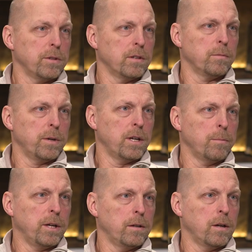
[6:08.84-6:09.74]
a little bit. I
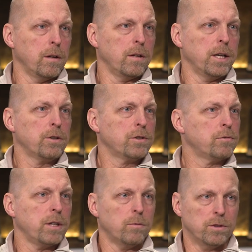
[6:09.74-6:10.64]
mean, the
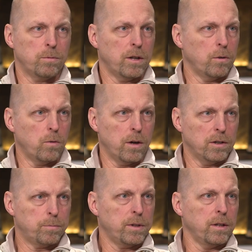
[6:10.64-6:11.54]
industry was what it
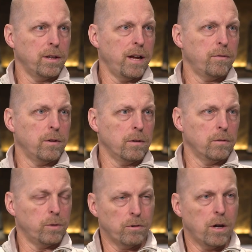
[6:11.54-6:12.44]
was, pretty
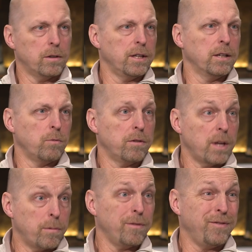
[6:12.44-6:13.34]
level. We were all dealing with
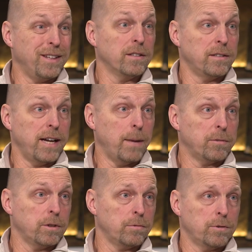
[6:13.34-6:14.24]
depth of field adapters,